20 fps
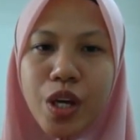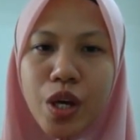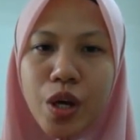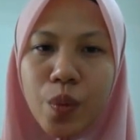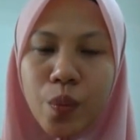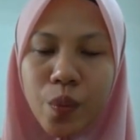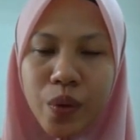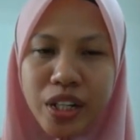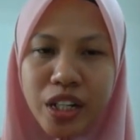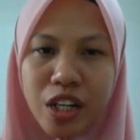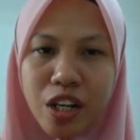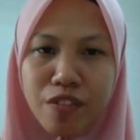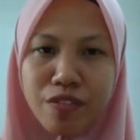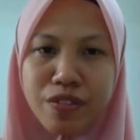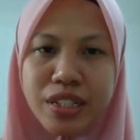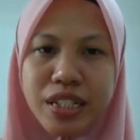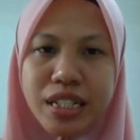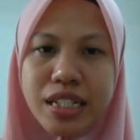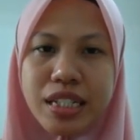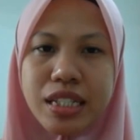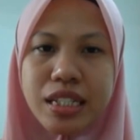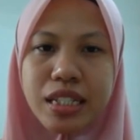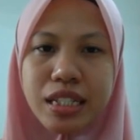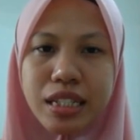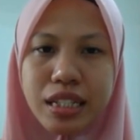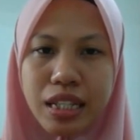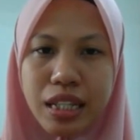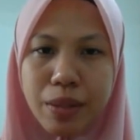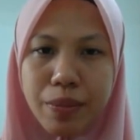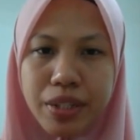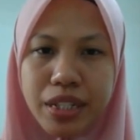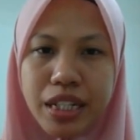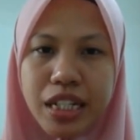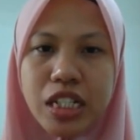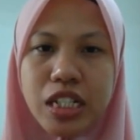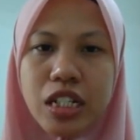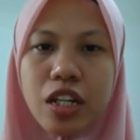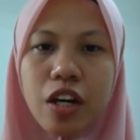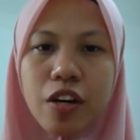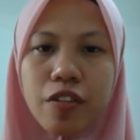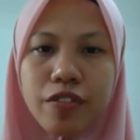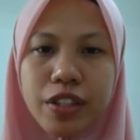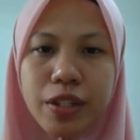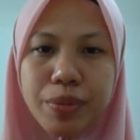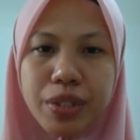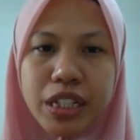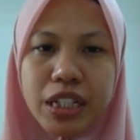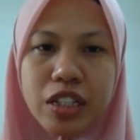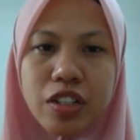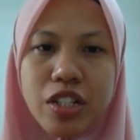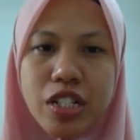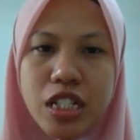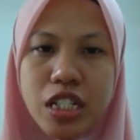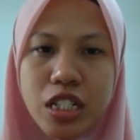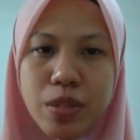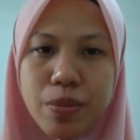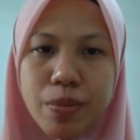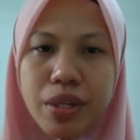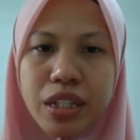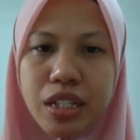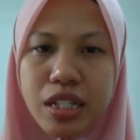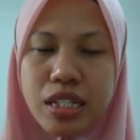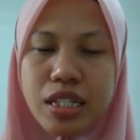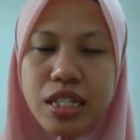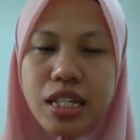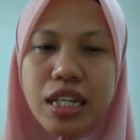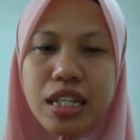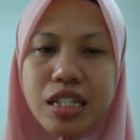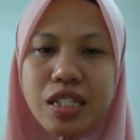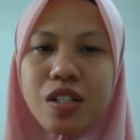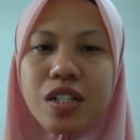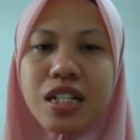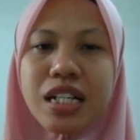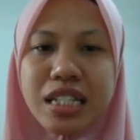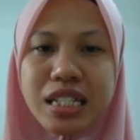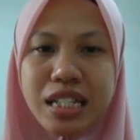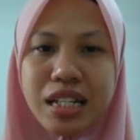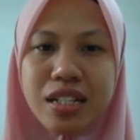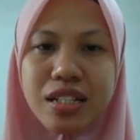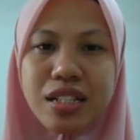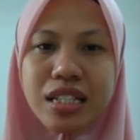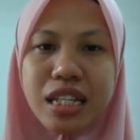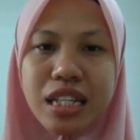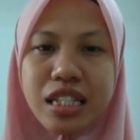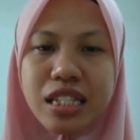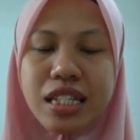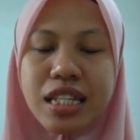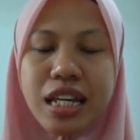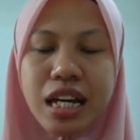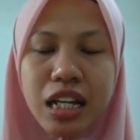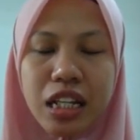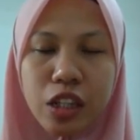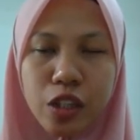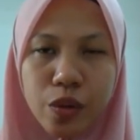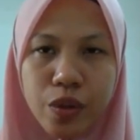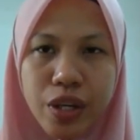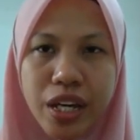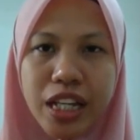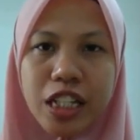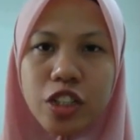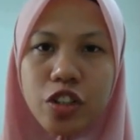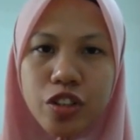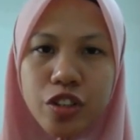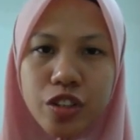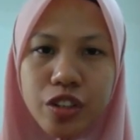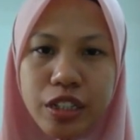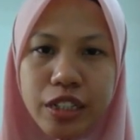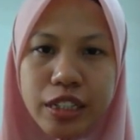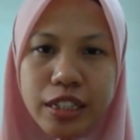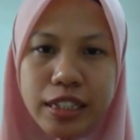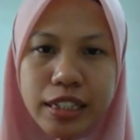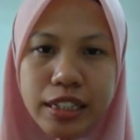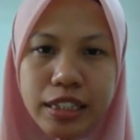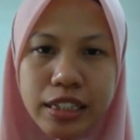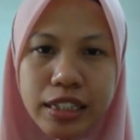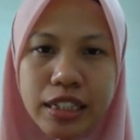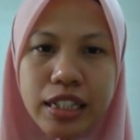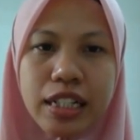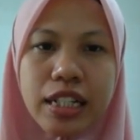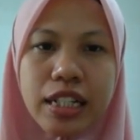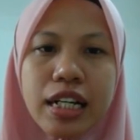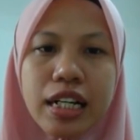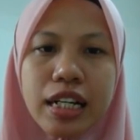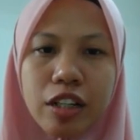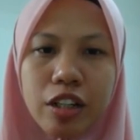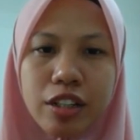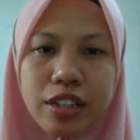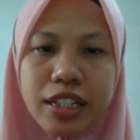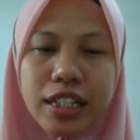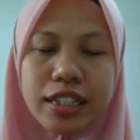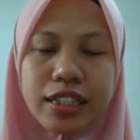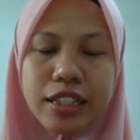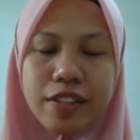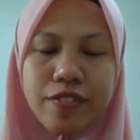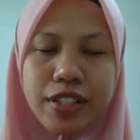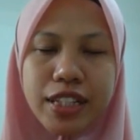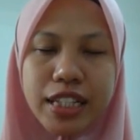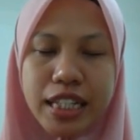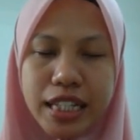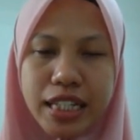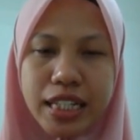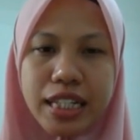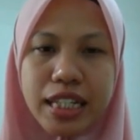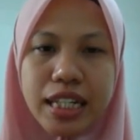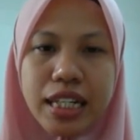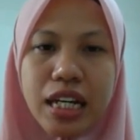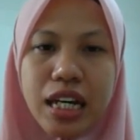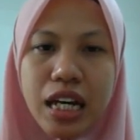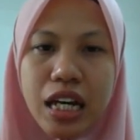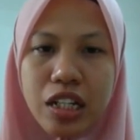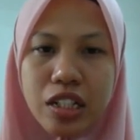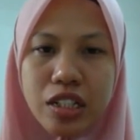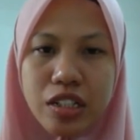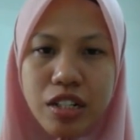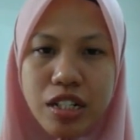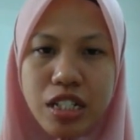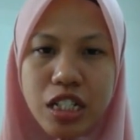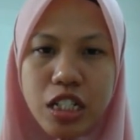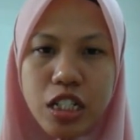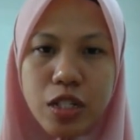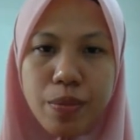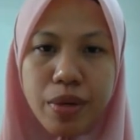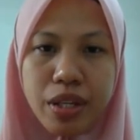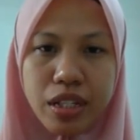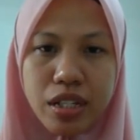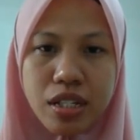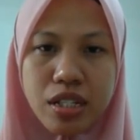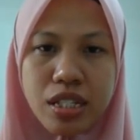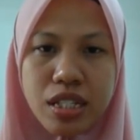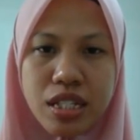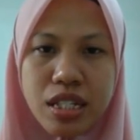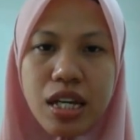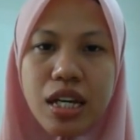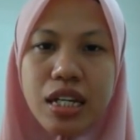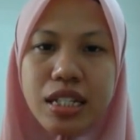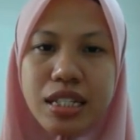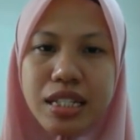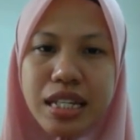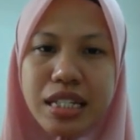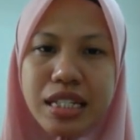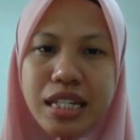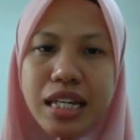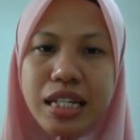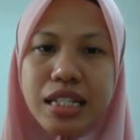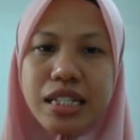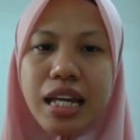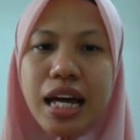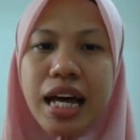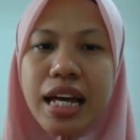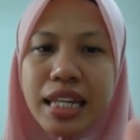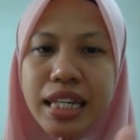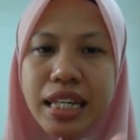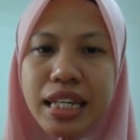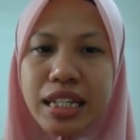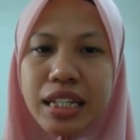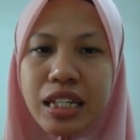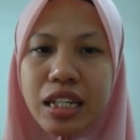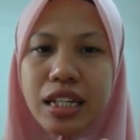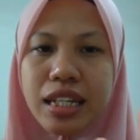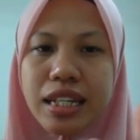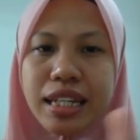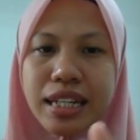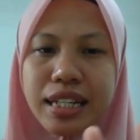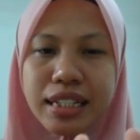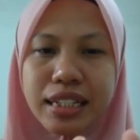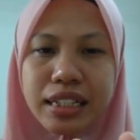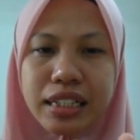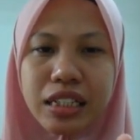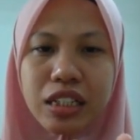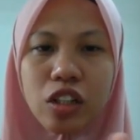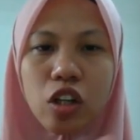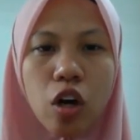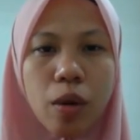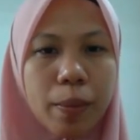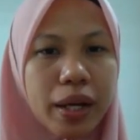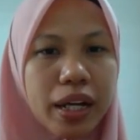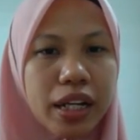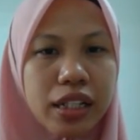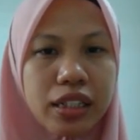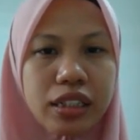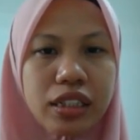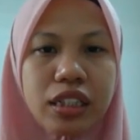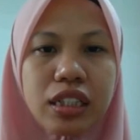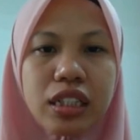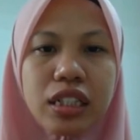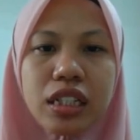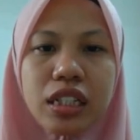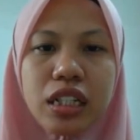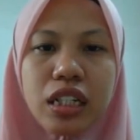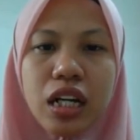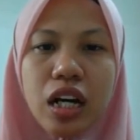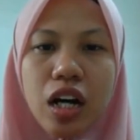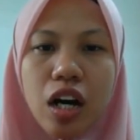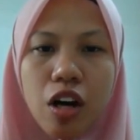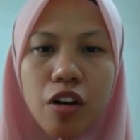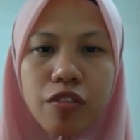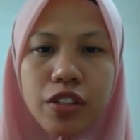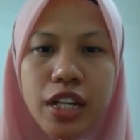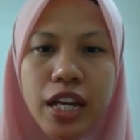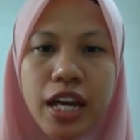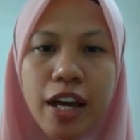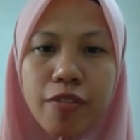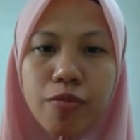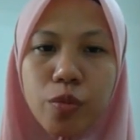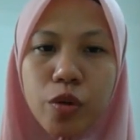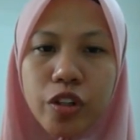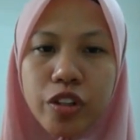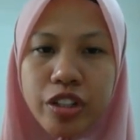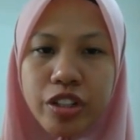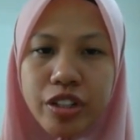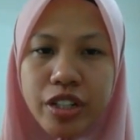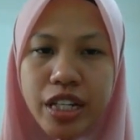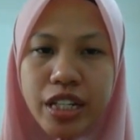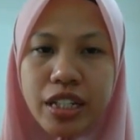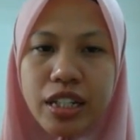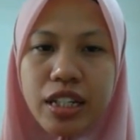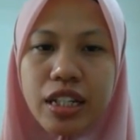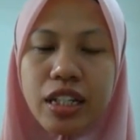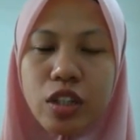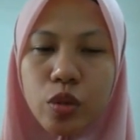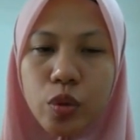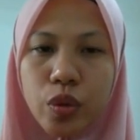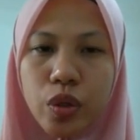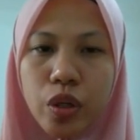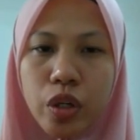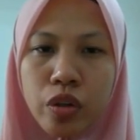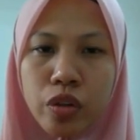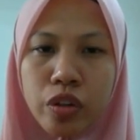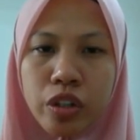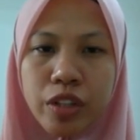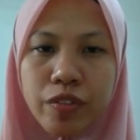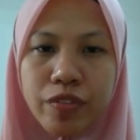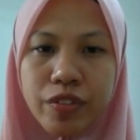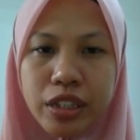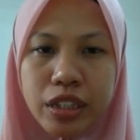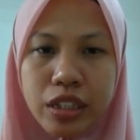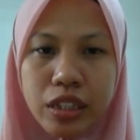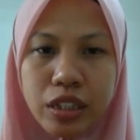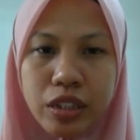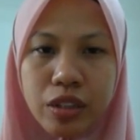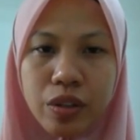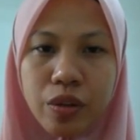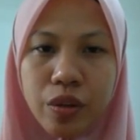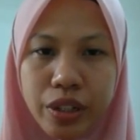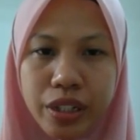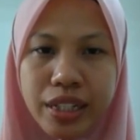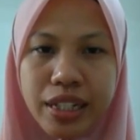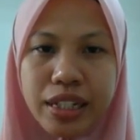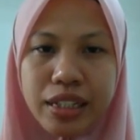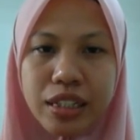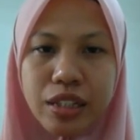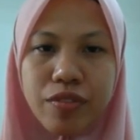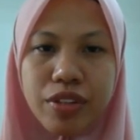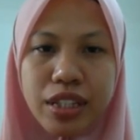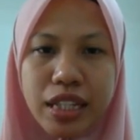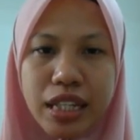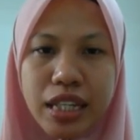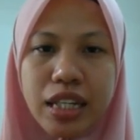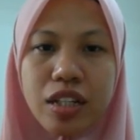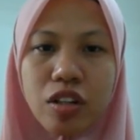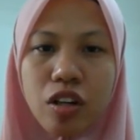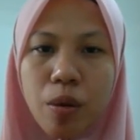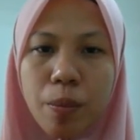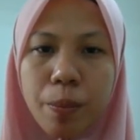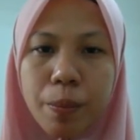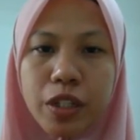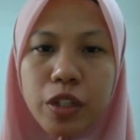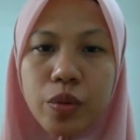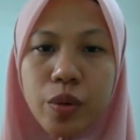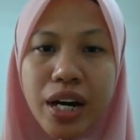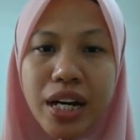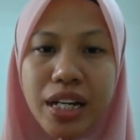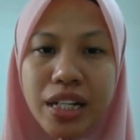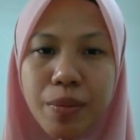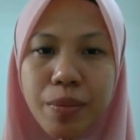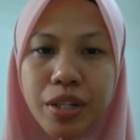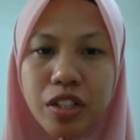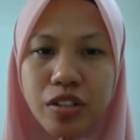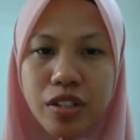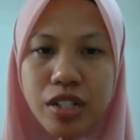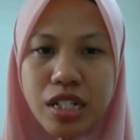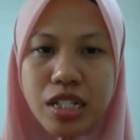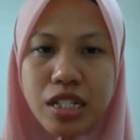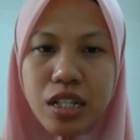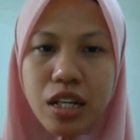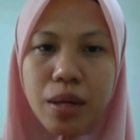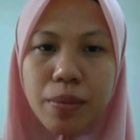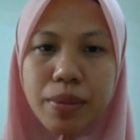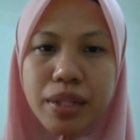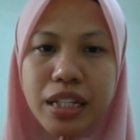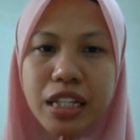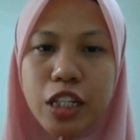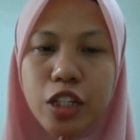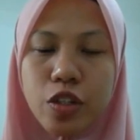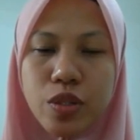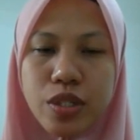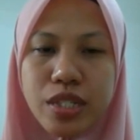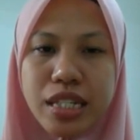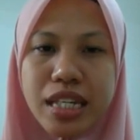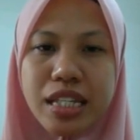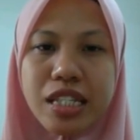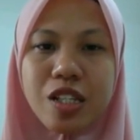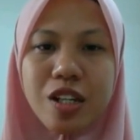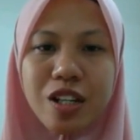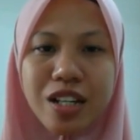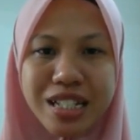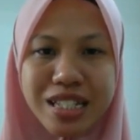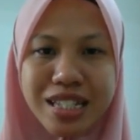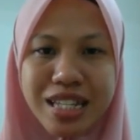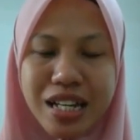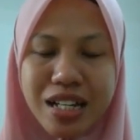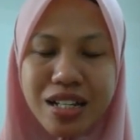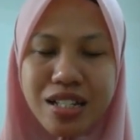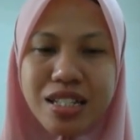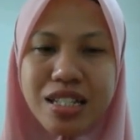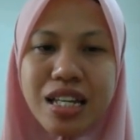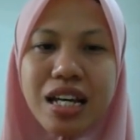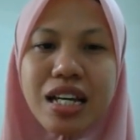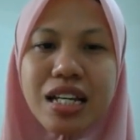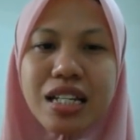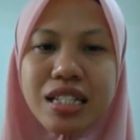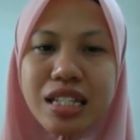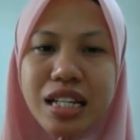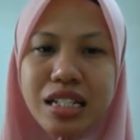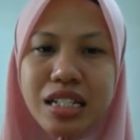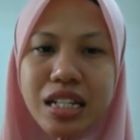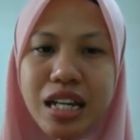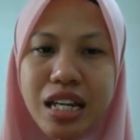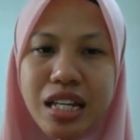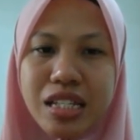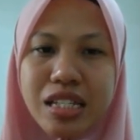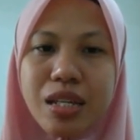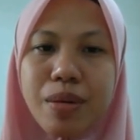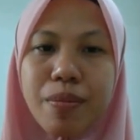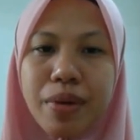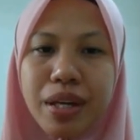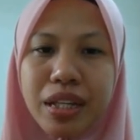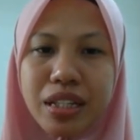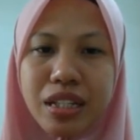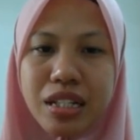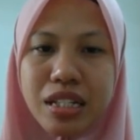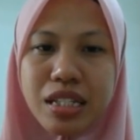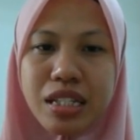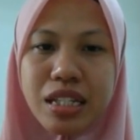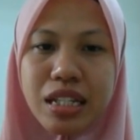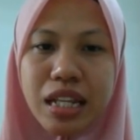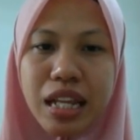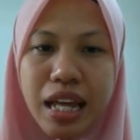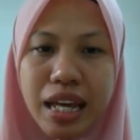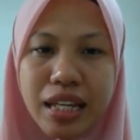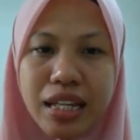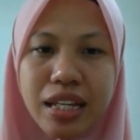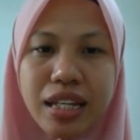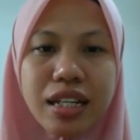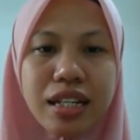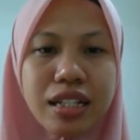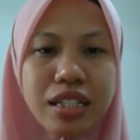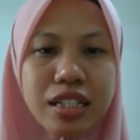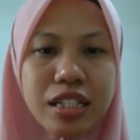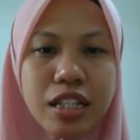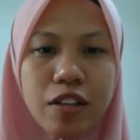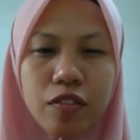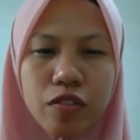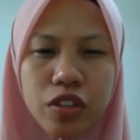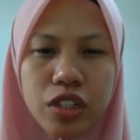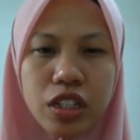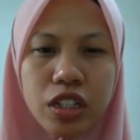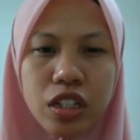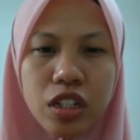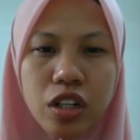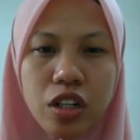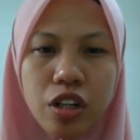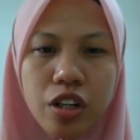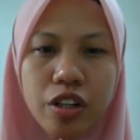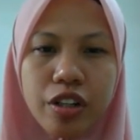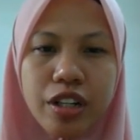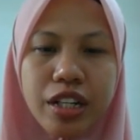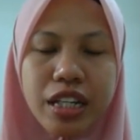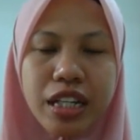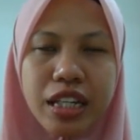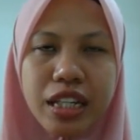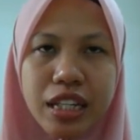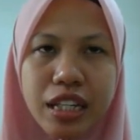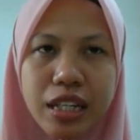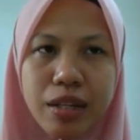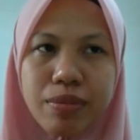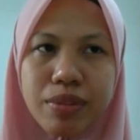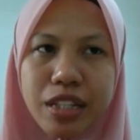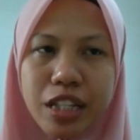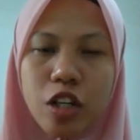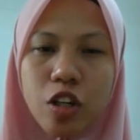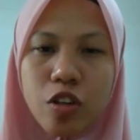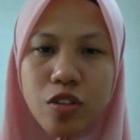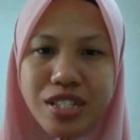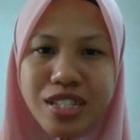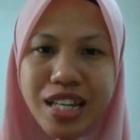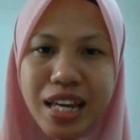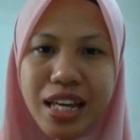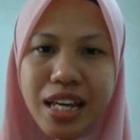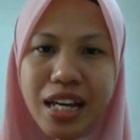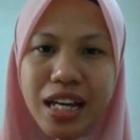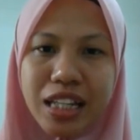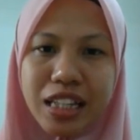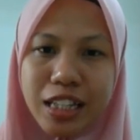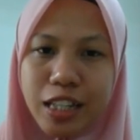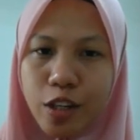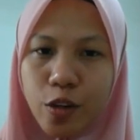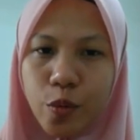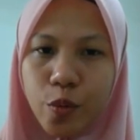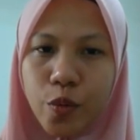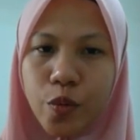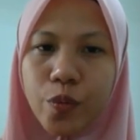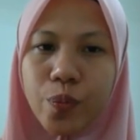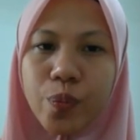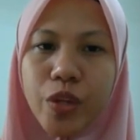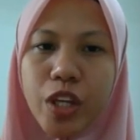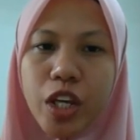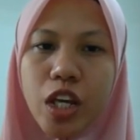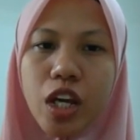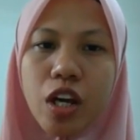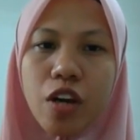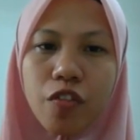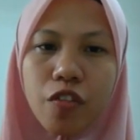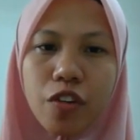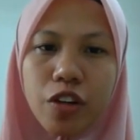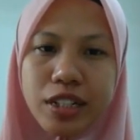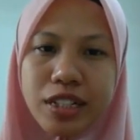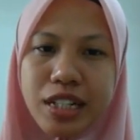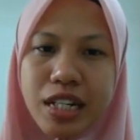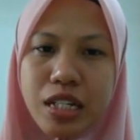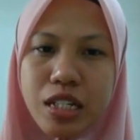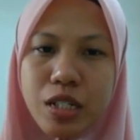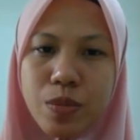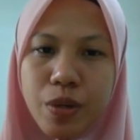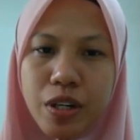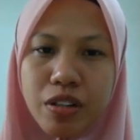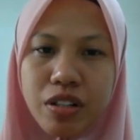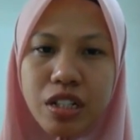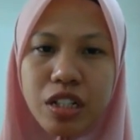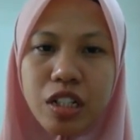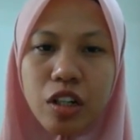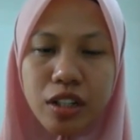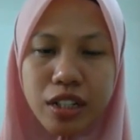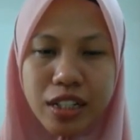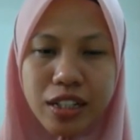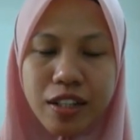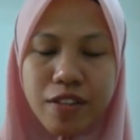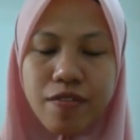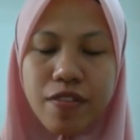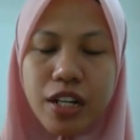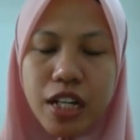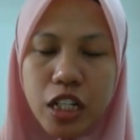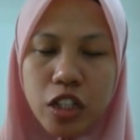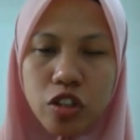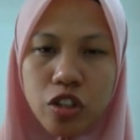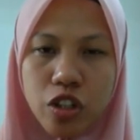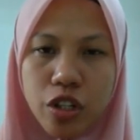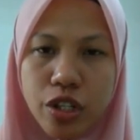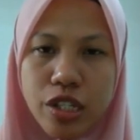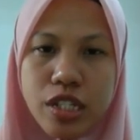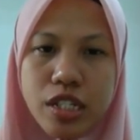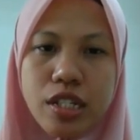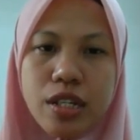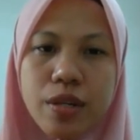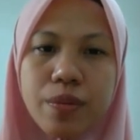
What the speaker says: One of the limitations of typical transition metals in solar cells is their low electrical conductivity. Transition metals, such as iron, nickel, cobalt, often have moderate to low conductivity compared to other materials commonly used in solar cells, such as metals like silver or indium tin oxide for transparent conductive electrodes.